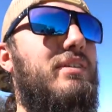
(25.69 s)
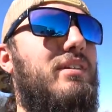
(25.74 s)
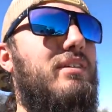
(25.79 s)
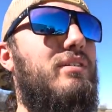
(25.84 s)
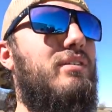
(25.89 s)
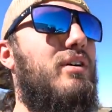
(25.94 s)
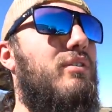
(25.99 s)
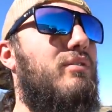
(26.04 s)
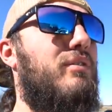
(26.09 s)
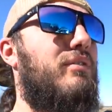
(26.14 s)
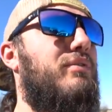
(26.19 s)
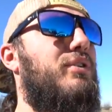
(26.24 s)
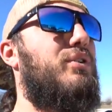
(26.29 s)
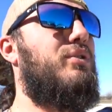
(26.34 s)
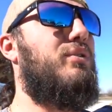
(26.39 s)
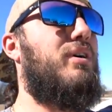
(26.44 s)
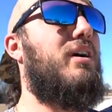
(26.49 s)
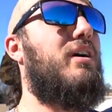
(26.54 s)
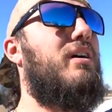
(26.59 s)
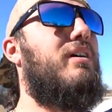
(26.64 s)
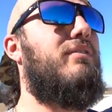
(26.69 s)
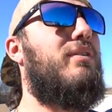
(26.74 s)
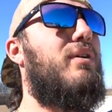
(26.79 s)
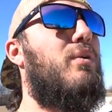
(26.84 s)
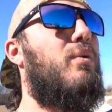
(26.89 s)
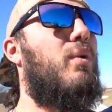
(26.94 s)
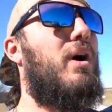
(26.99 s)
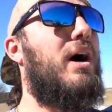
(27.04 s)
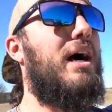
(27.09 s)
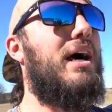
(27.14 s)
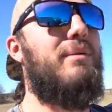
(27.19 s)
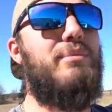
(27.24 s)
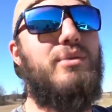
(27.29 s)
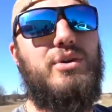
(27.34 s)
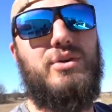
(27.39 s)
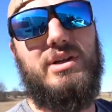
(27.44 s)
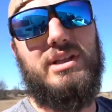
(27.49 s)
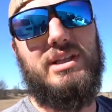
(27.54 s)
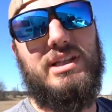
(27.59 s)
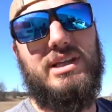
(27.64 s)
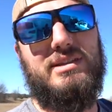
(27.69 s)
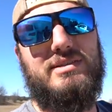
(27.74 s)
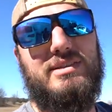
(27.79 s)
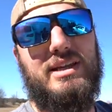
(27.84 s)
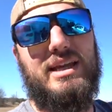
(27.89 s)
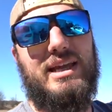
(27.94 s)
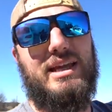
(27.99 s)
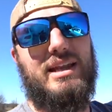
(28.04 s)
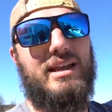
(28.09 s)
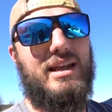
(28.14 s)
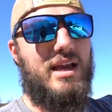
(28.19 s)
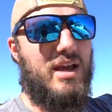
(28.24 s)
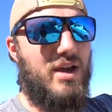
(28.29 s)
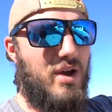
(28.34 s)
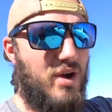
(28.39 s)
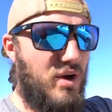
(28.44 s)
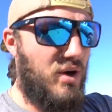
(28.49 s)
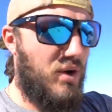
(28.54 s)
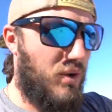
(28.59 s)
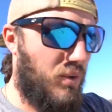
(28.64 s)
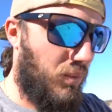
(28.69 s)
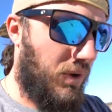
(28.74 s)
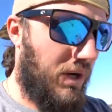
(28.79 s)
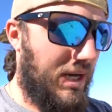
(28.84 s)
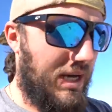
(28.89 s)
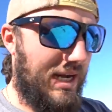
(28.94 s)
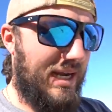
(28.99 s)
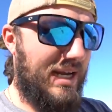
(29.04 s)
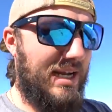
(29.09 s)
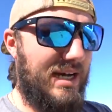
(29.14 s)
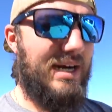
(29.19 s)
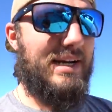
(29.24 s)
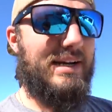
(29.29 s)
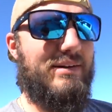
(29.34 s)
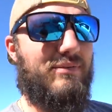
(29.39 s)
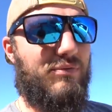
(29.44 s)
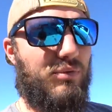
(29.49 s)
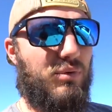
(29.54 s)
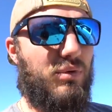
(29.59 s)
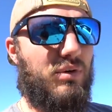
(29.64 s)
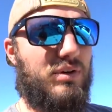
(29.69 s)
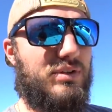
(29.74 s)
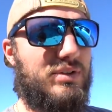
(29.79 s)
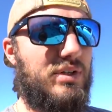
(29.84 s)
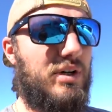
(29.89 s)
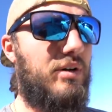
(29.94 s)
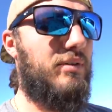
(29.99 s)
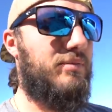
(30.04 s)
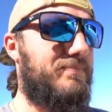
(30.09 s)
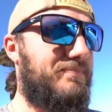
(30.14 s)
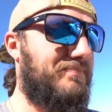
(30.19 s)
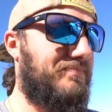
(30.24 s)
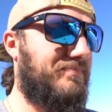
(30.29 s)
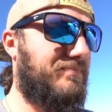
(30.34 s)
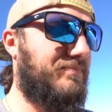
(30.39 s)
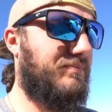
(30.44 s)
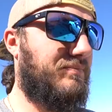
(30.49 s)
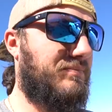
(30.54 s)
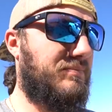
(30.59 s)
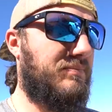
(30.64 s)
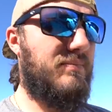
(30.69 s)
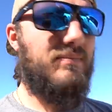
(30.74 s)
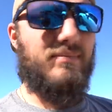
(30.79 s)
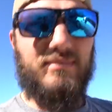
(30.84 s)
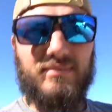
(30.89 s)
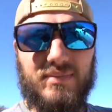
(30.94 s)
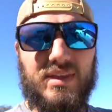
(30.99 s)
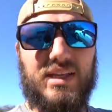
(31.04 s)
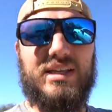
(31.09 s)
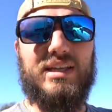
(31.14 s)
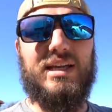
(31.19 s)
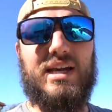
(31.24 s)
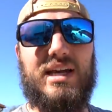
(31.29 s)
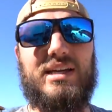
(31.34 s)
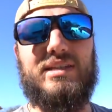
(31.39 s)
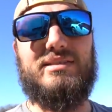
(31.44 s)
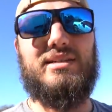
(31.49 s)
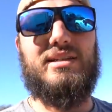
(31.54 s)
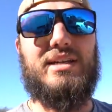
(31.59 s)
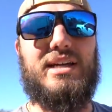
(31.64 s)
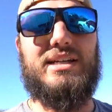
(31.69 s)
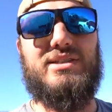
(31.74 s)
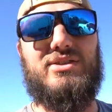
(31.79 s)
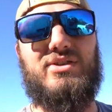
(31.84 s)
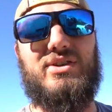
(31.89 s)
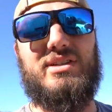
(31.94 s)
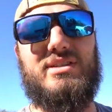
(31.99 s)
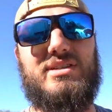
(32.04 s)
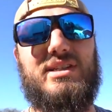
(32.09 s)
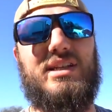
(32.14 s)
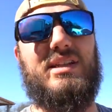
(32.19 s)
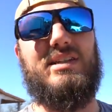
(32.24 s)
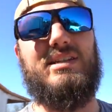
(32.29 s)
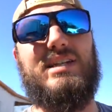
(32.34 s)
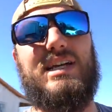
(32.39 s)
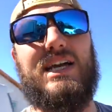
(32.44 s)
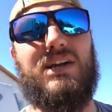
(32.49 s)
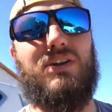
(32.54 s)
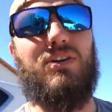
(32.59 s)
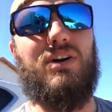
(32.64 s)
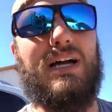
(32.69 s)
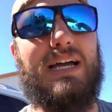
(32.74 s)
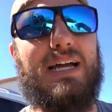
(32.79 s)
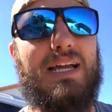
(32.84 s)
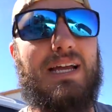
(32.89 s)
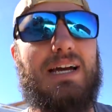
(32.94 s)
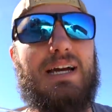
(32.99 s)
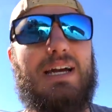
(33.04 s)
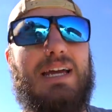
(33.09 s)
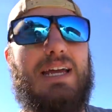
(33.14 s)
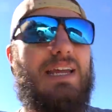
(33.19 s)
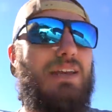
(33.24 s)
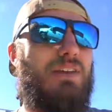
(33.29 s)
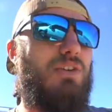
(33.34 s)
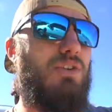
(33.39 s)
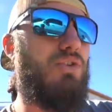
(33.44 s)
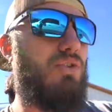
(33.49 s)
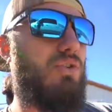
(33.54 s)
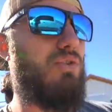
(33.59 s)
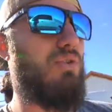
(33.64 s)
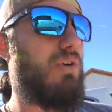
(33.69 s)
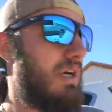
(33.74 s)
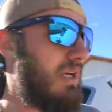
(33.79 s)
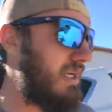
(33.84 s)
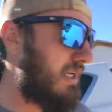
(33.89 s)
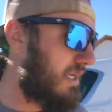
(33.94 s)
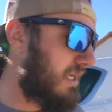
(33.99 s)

you a little overview of why I'm doing this and what I got it for. So yes, as you can see in the title, I got a new